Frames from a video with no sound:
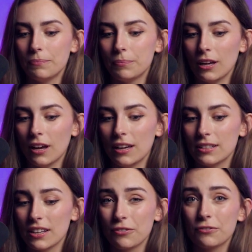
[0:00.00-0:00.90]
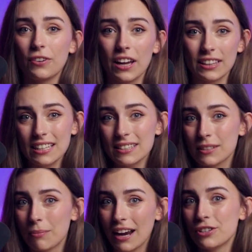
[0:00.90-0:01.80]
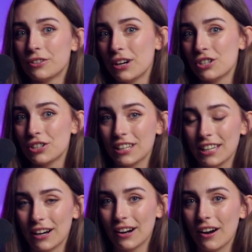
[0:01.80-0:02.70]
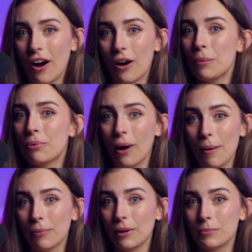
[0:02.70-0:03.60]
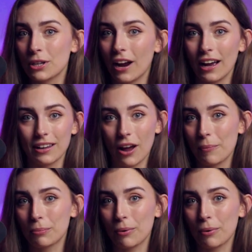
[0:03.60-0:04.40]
Because for at least my generation here, our problems, our economic